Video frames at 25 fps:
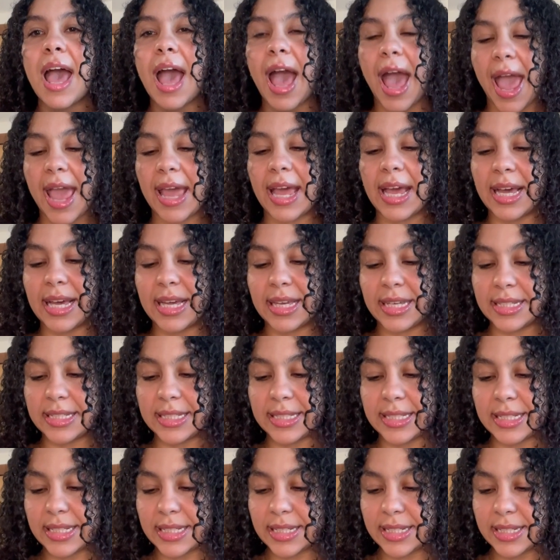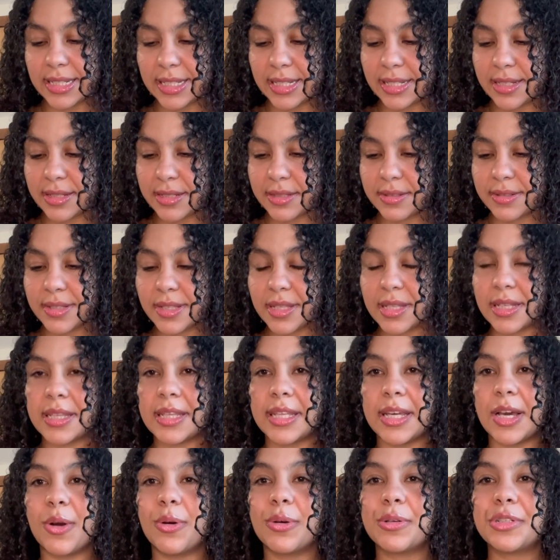and
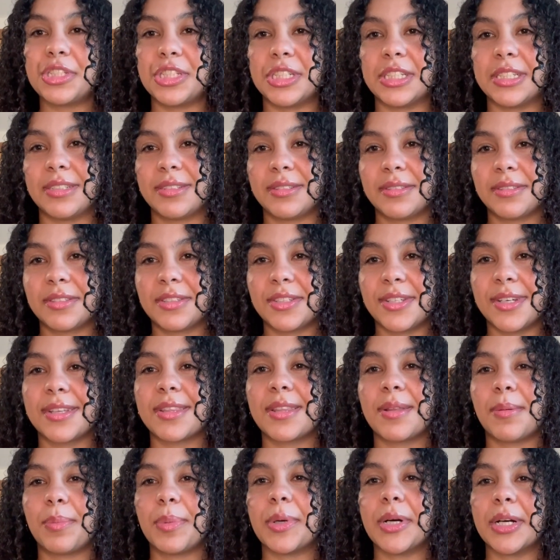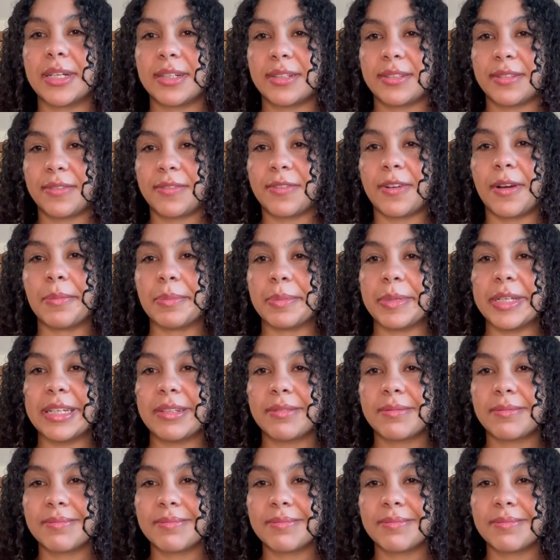the ocean took the book from me